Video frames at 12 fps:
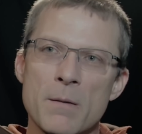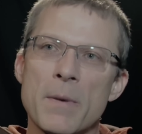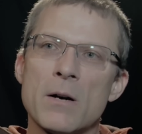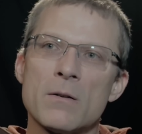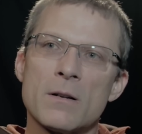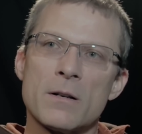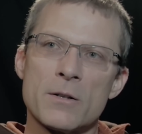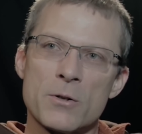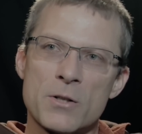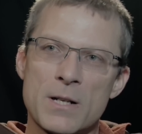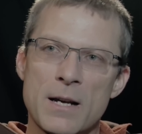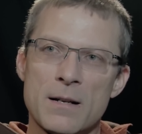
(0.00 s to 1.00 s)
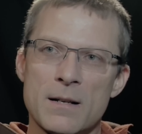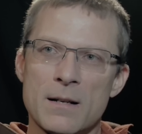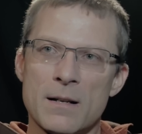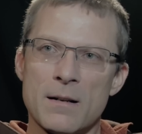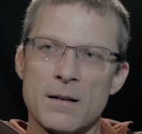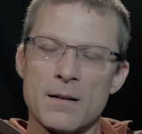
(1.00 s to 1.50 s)
about
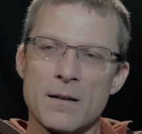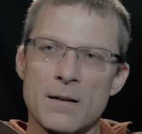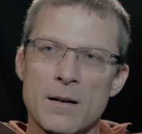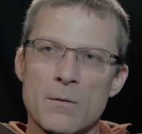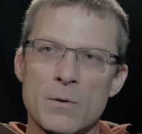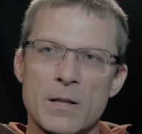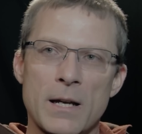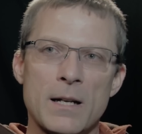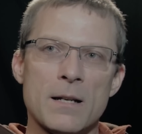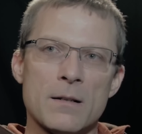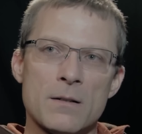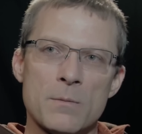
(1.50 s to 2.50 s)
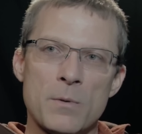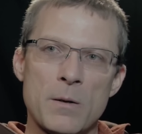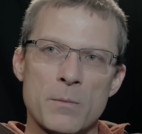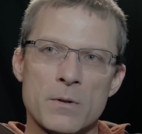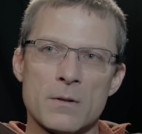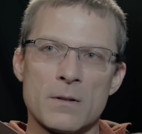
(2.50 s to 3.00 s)
understanding and relating to
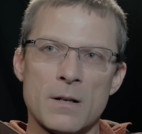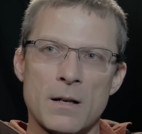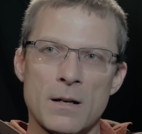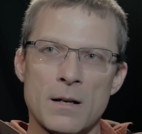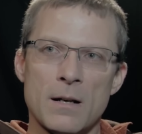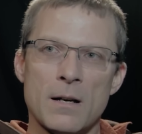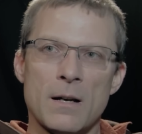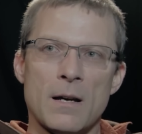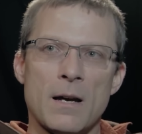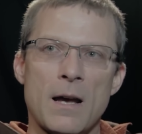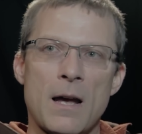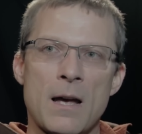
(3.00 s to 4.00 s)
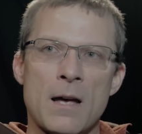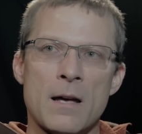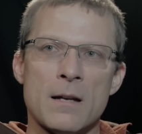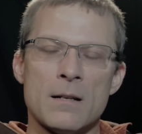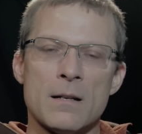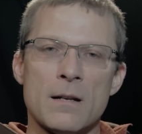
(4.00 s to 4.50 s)
people.
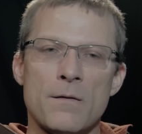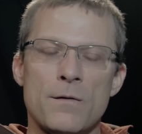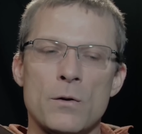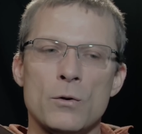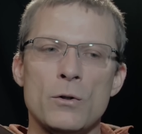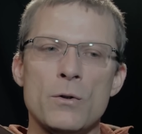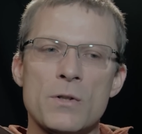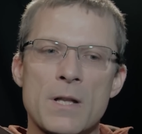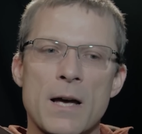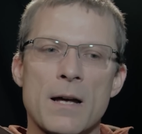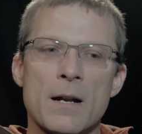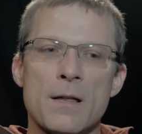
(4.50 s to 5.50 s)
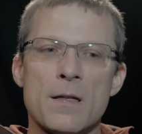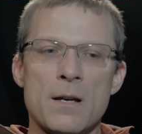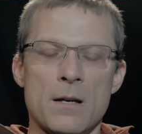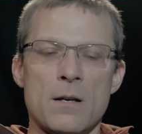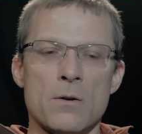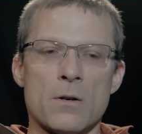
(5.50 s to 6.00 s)
And if you lose that, I
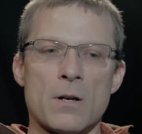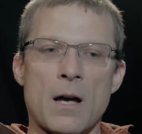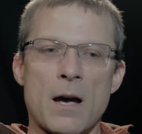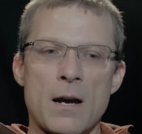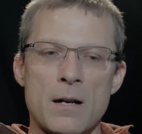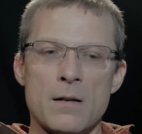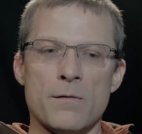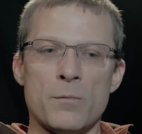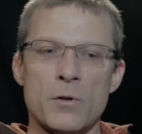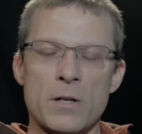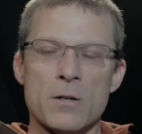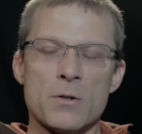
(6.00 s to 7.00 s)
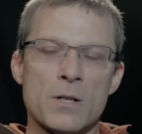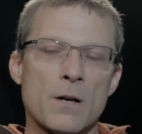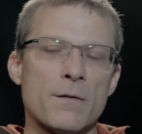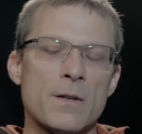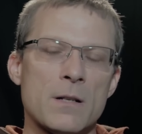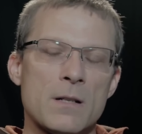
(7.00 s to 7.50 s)
think you're kind of putting
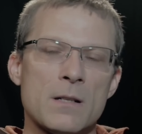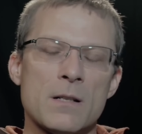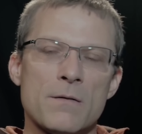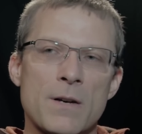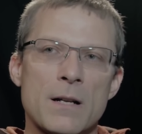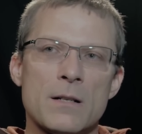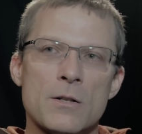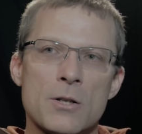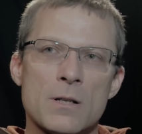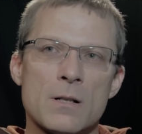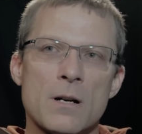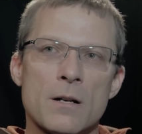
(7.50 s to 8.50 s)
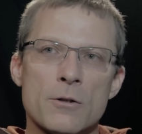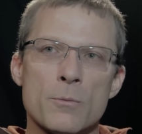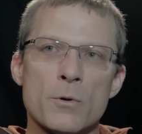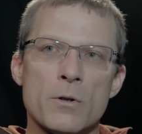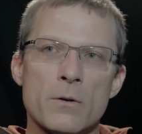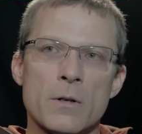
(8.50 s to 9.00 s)
yourself at a disadvantage as an
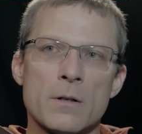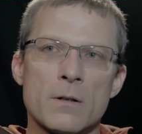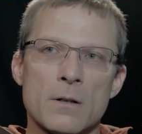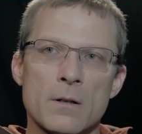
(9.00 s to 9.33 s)
entrepreneur.